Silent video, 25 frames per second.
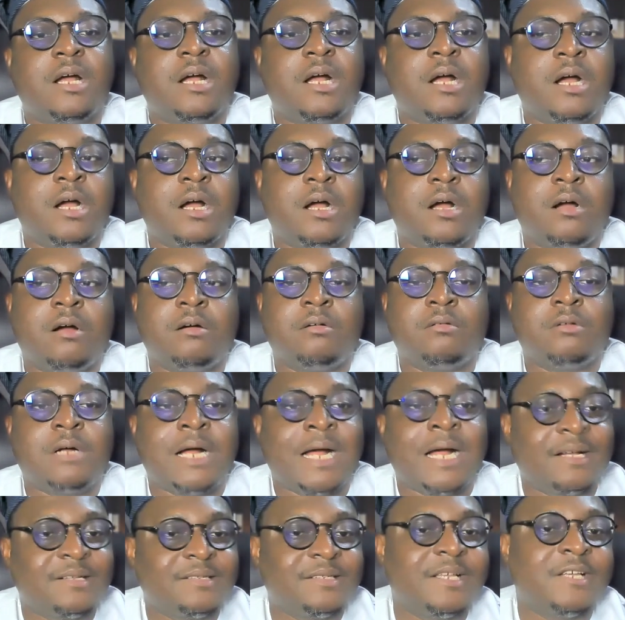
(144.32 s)

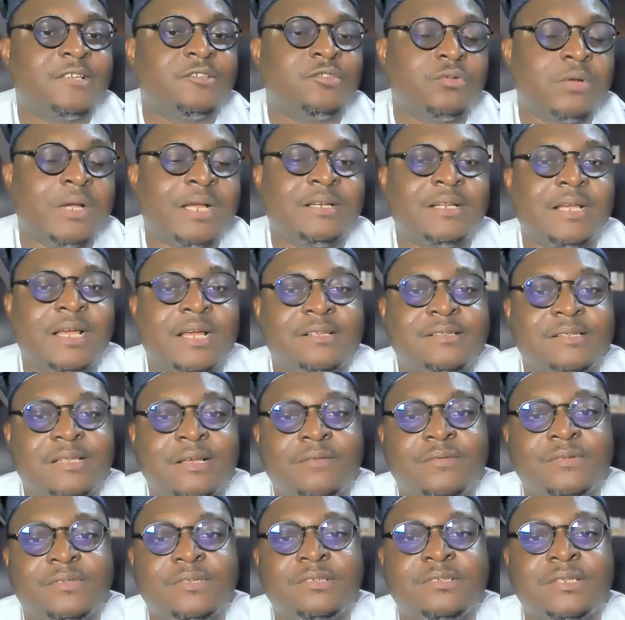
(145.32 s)
access to healthcare
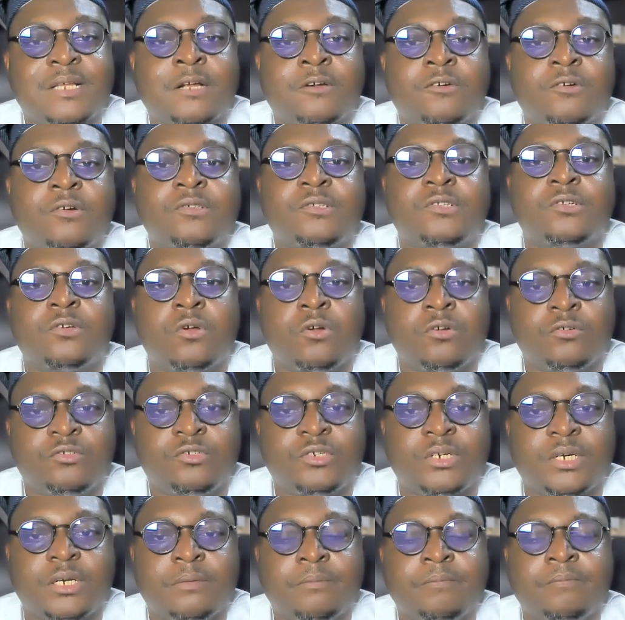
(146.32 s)
services across the
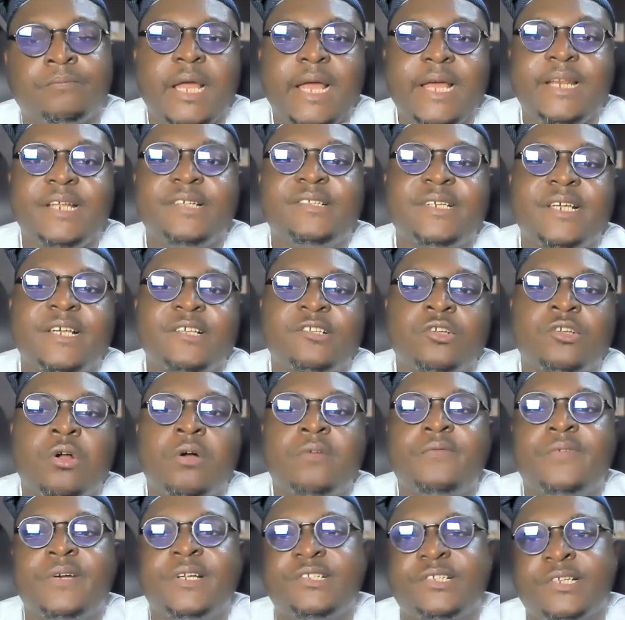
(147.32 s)
country. NHS
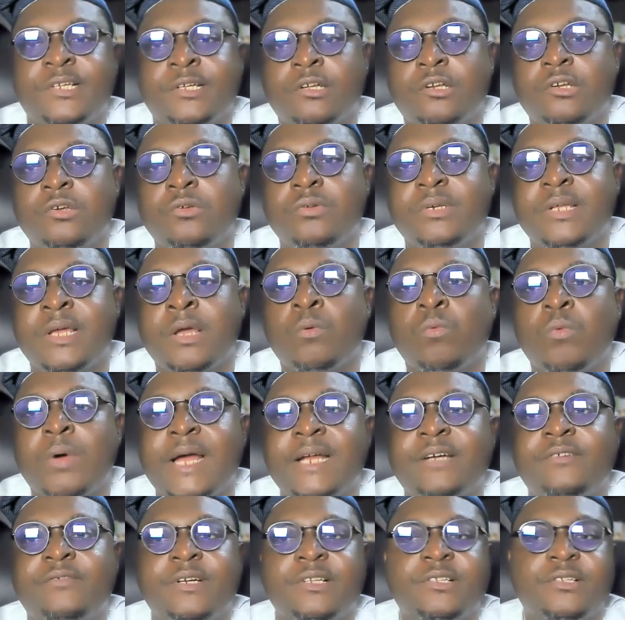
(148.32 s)
coverage includes a
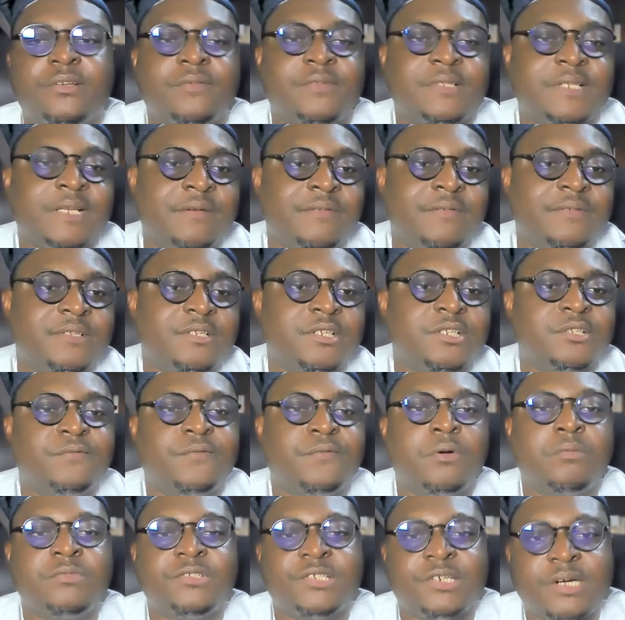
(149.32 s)
wide range of services
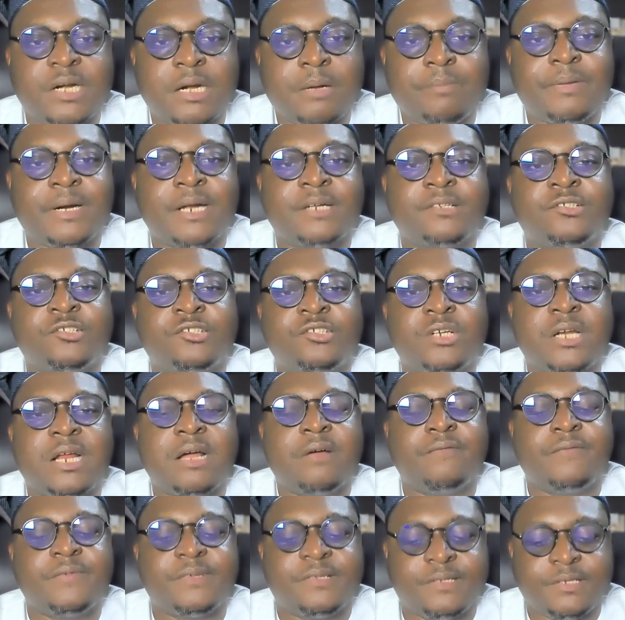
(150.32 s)
from general
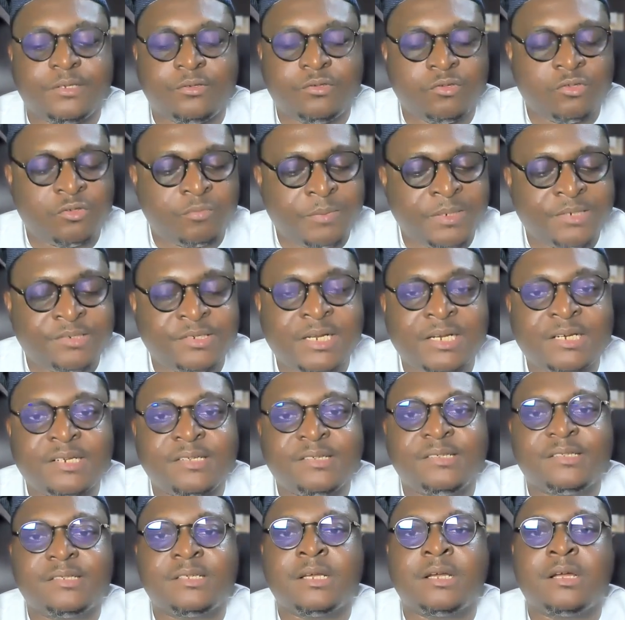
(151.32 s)
practitioner visit to
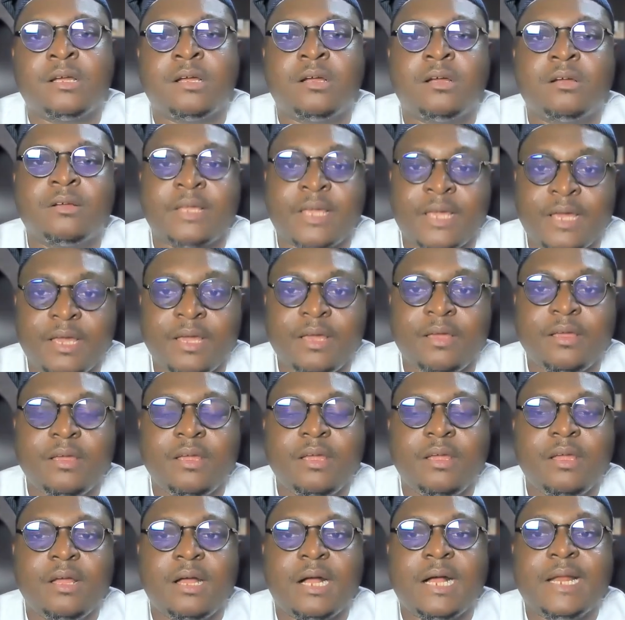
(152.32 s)
specialist care
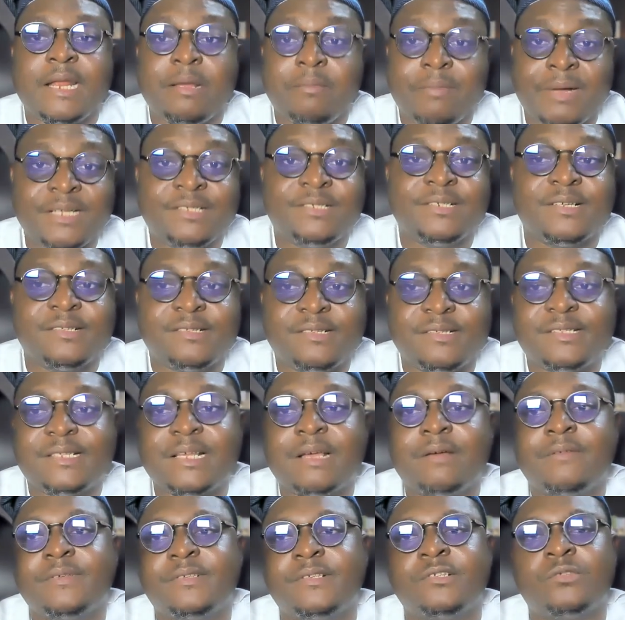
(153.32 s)
and emergency
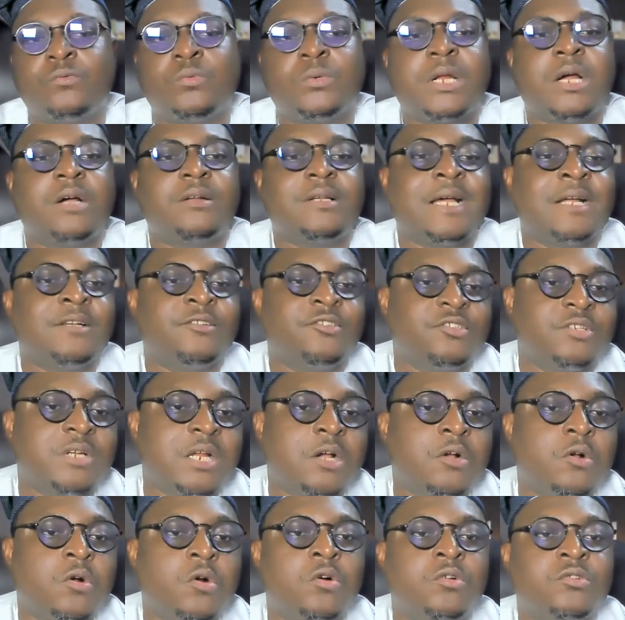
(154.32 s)
services without
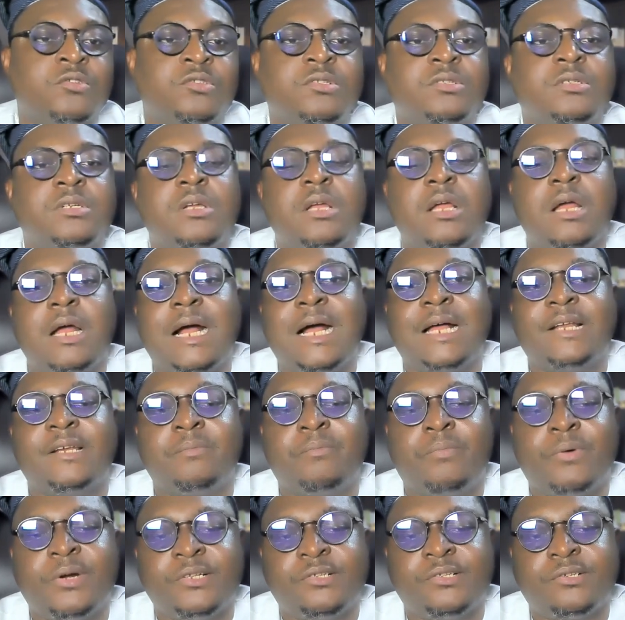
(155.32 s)
additional cost at
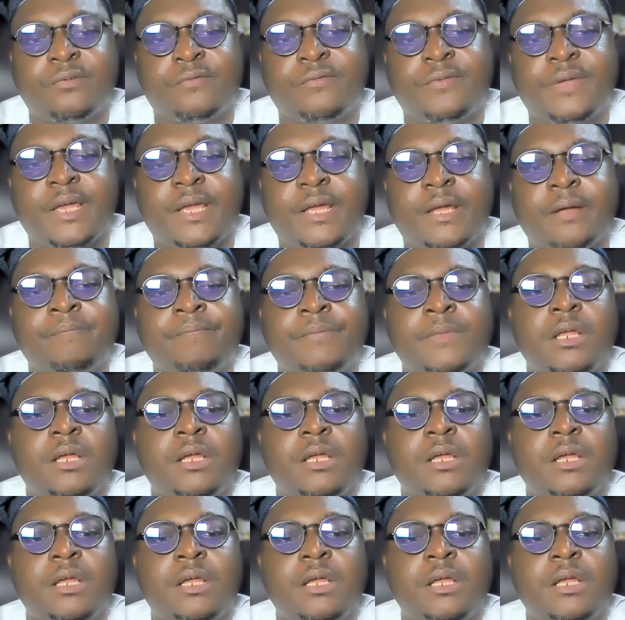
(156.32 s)
the point of care.